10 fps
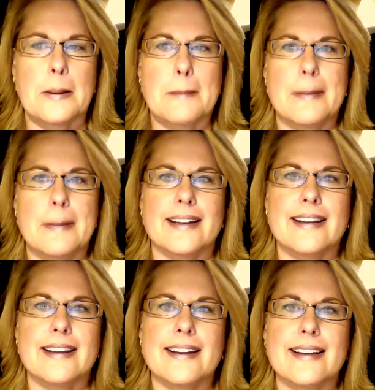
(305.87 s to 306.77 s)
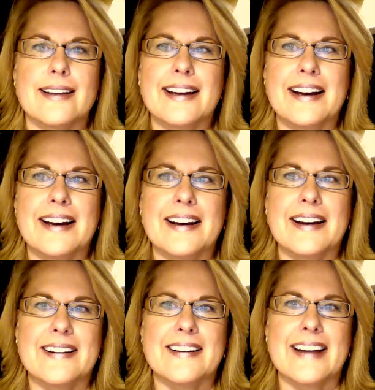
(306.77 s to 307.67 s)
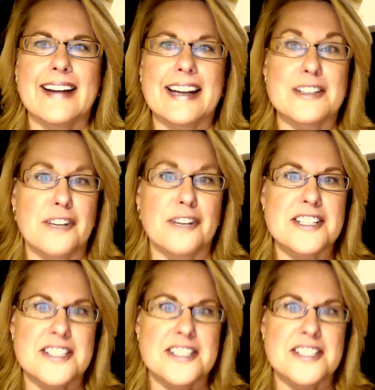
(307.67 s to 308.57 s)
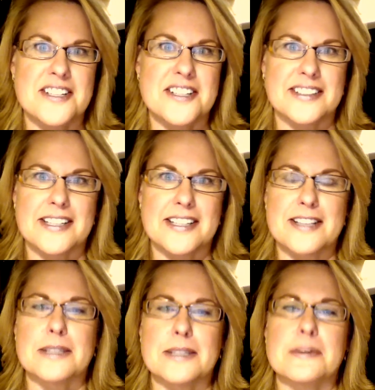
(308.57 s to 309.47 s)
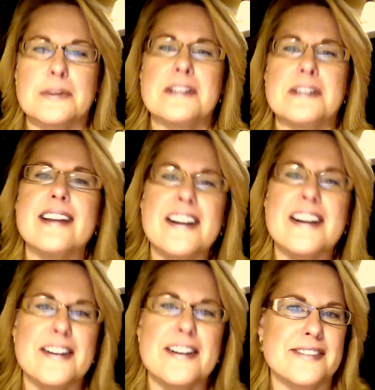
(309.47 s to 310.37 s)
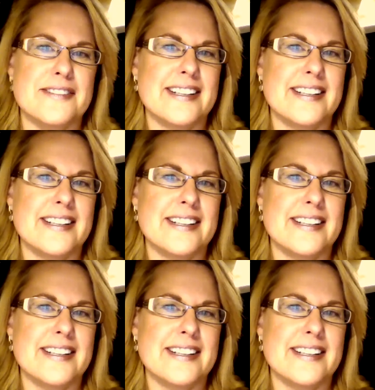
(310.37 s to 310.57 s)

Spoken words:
But I had a French song that I thought they would love.